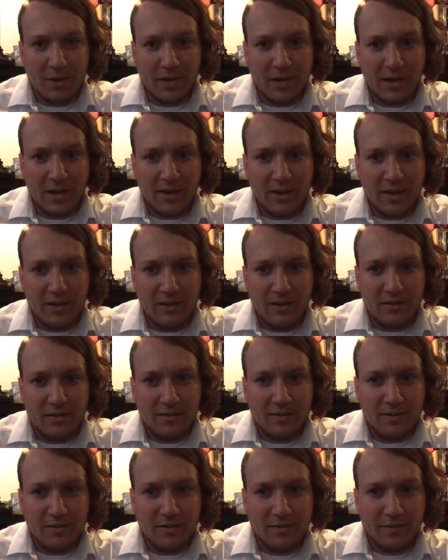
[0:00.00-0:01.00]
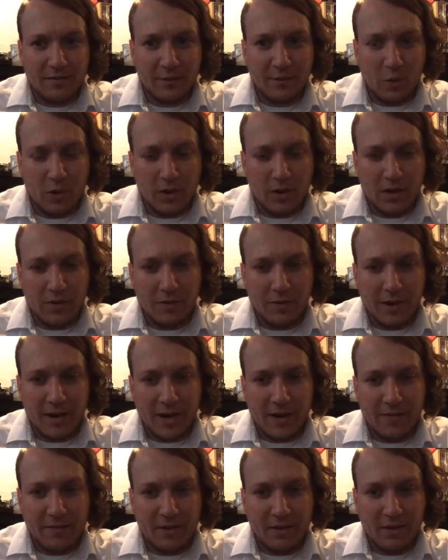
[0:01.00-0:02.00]
in Florida, right off
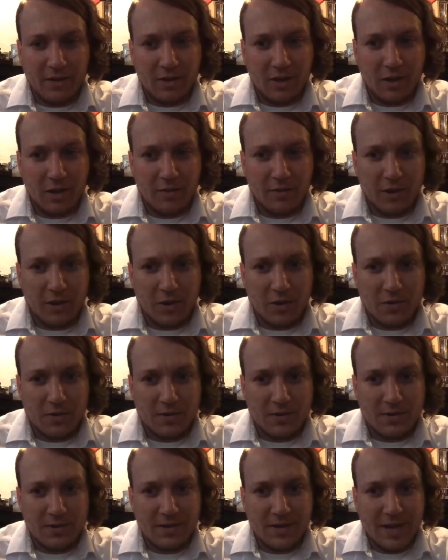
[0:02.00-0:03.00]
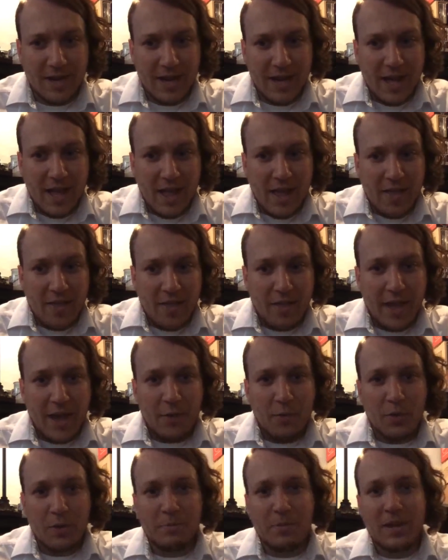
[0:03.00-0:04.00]
the Gulf Coast, that
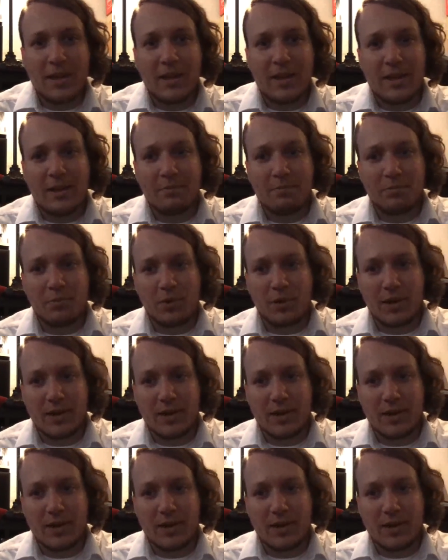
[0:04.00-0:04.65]
would be pretty.